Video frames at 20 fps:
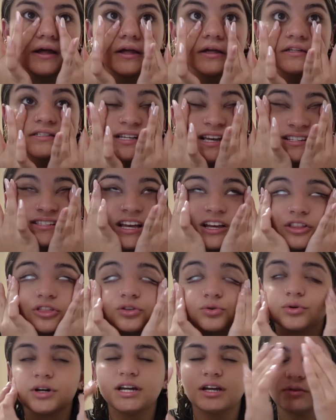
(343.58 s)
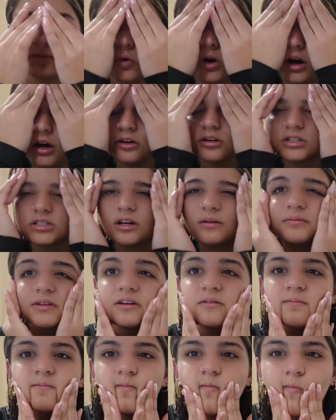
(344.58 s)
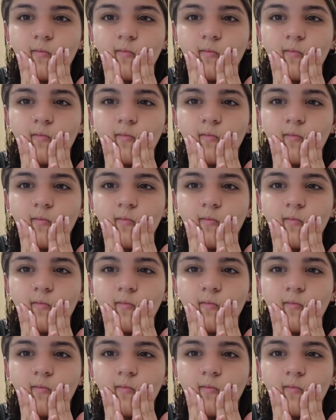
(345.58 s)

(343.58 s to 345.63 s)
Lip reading: It says, like, 3-in-1 or something.